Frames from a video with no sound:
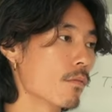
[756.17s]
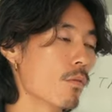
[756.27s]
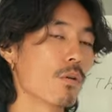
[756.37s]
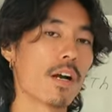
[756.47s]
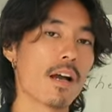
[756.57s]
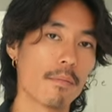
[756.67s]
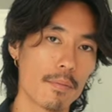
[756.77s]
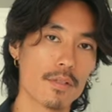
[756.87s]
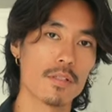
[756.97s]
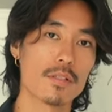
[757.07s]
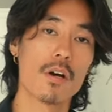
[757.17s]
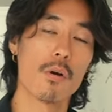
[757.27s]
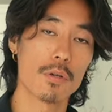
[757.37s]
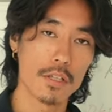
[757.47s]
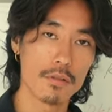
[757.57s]
Well, I have a business.
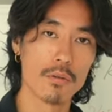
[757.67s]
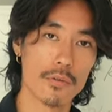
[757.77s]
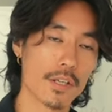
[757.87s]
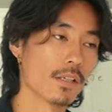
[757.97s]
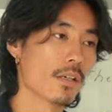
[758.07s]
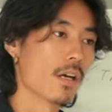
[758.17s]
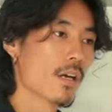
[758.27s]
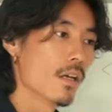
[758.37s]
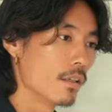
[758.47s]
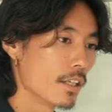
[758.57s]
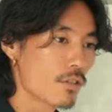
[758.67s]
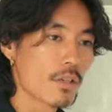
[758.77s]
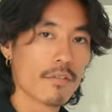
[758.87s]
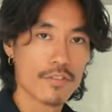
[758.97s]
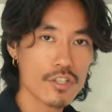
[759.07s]
Okay, cool. Then let's
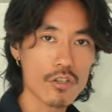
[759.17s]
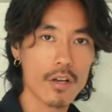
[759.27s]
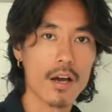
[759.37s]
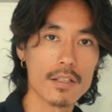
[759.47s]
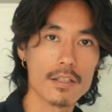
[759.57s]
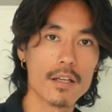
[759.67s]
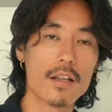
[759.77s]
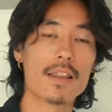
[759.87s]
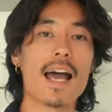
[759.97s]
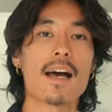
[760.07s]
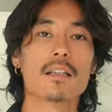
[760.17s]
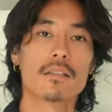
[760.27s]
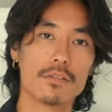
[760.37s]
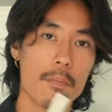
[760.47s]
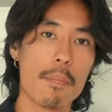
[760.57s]
visualize that
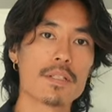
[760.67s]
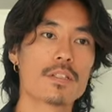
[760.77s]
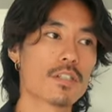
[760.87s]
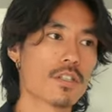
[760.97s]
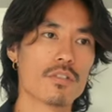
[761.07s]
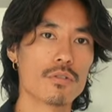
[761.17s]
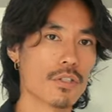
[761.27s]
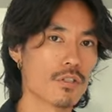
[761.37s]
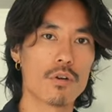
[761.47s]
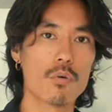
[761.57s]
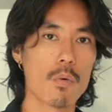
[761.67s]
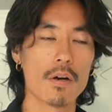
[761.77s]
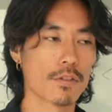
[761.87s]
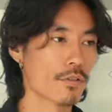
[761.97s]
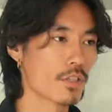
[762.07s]
your business is doing so
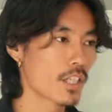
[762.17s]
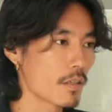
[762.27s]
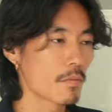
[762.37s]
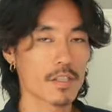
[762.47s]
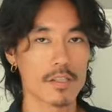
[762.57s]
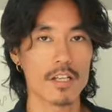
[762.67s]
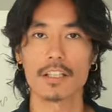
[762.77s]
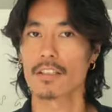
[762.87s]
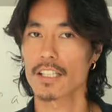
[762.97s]
well. Your team is like,